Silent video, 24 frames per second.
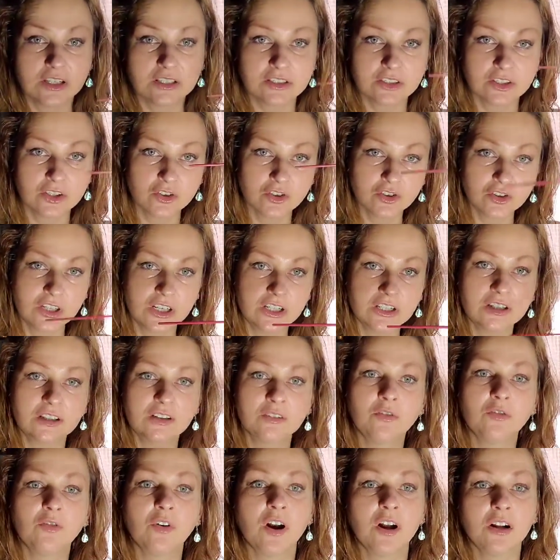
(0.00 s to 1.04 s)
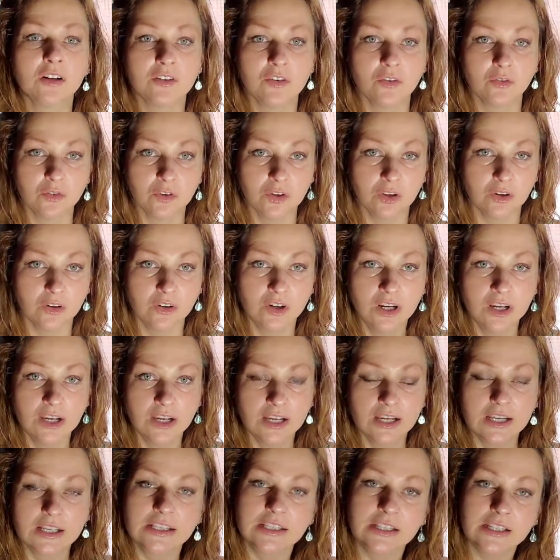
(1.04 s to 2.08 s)
they're straight in the front of you.
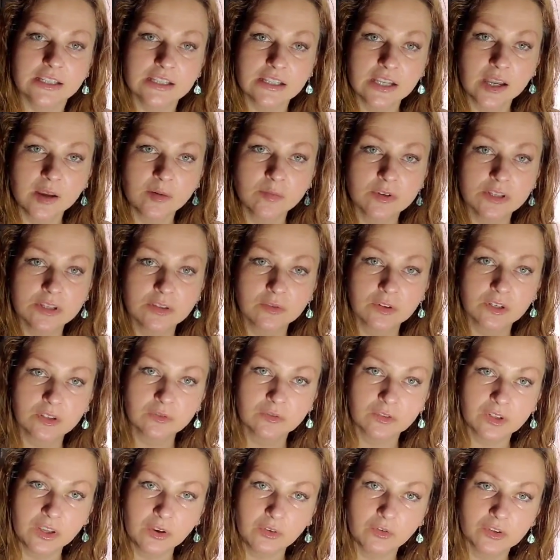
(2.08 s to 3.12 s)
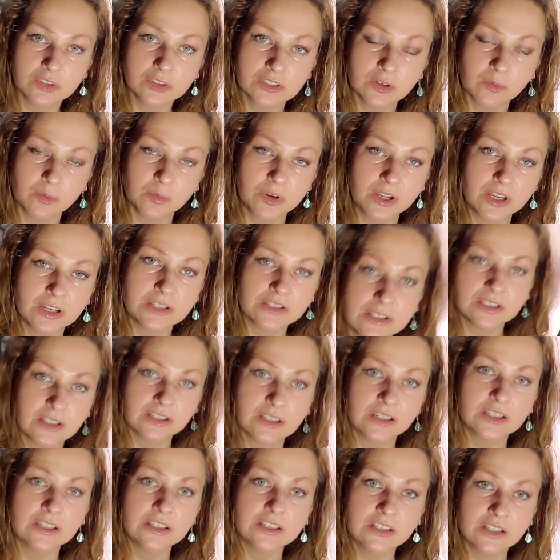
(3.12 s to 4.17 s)
It's the same as when we were
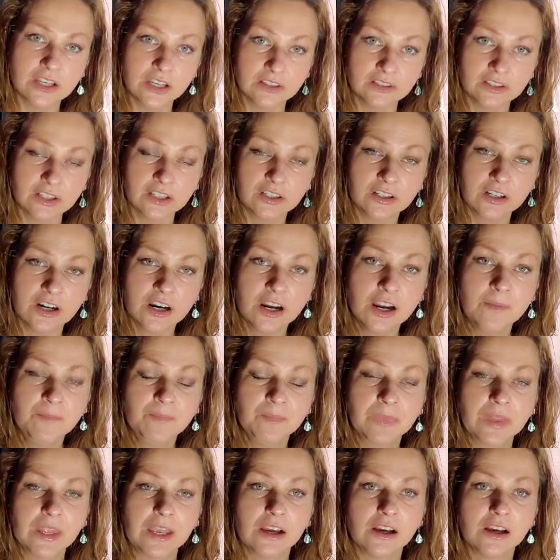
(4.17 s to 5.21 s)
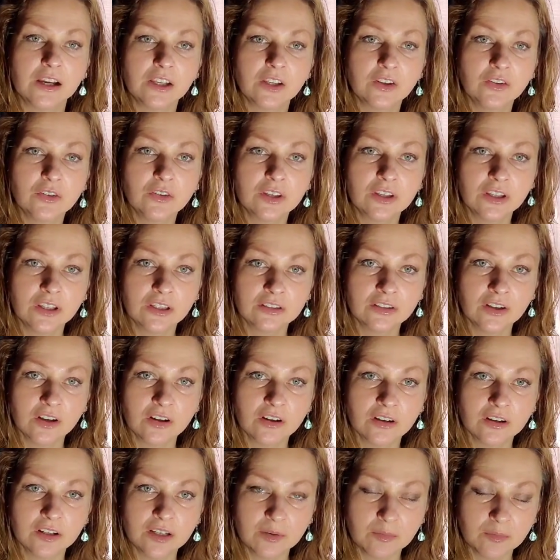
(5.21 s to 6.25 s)
painting interior. You can
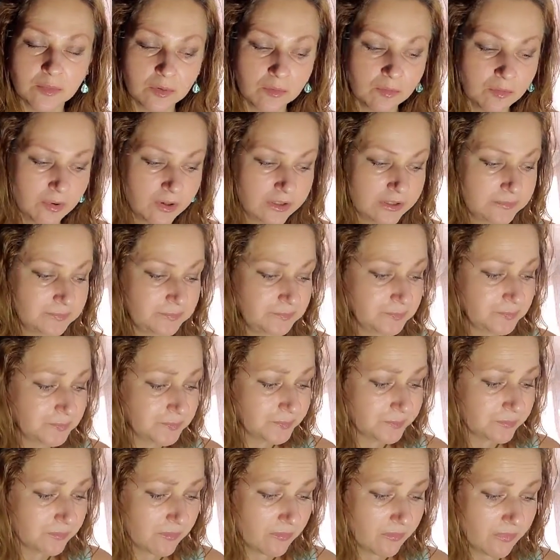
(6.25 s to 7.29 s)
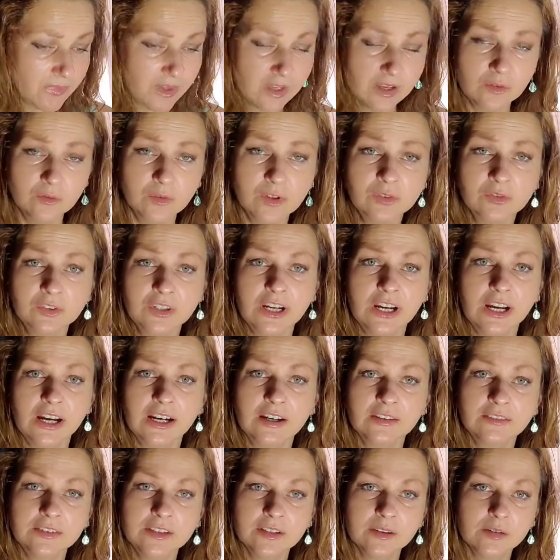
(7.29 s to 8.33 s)
remember when we
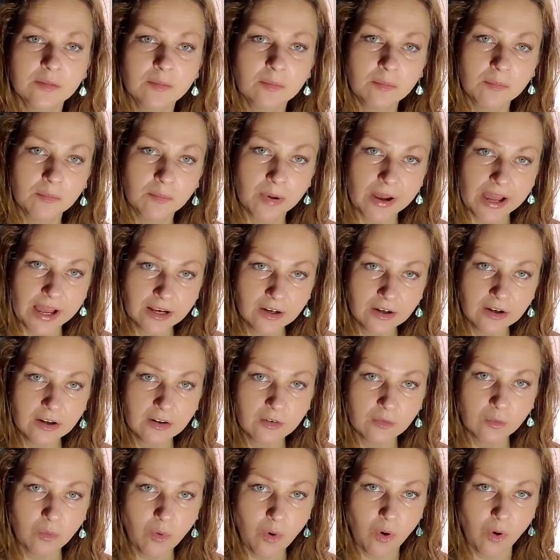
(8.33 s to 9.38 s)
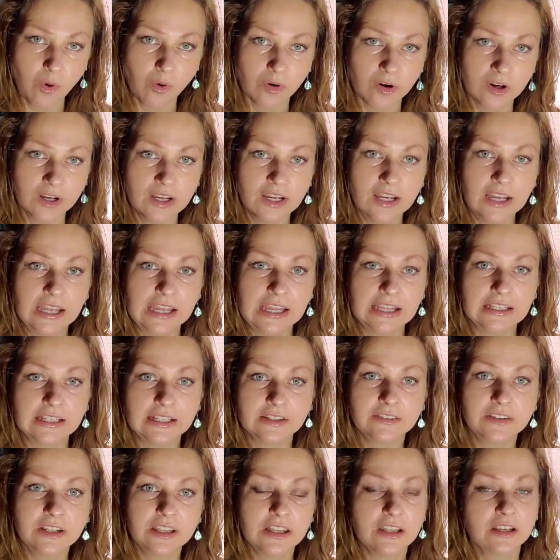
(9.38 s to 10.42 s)
have the back wall and
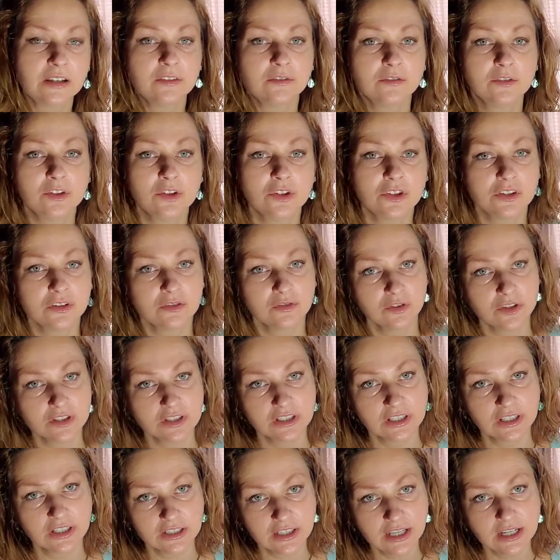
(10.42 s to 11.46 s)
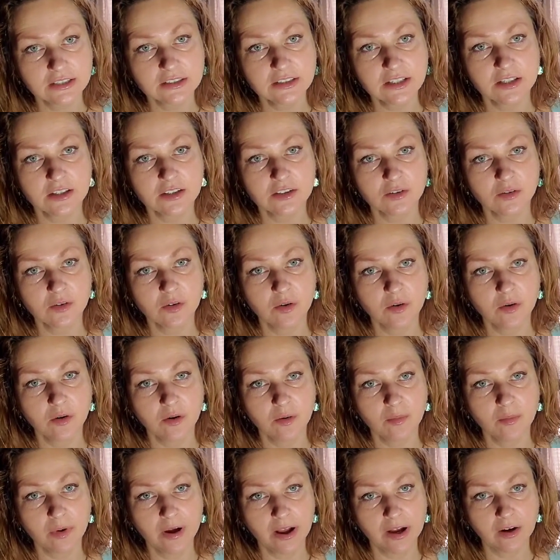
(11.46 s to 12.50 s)
everything which was connected
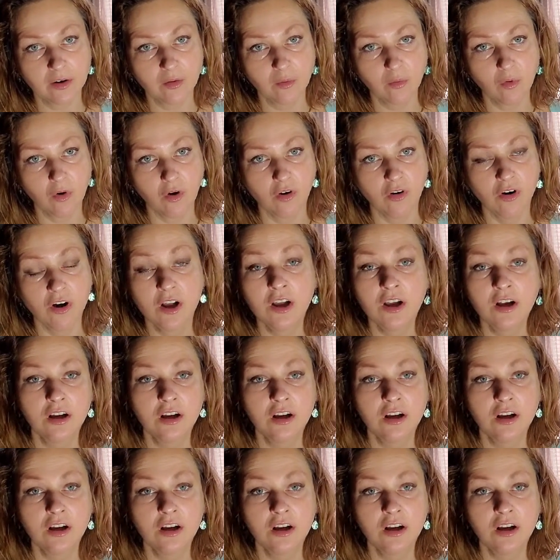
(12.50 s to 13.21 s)
to back wall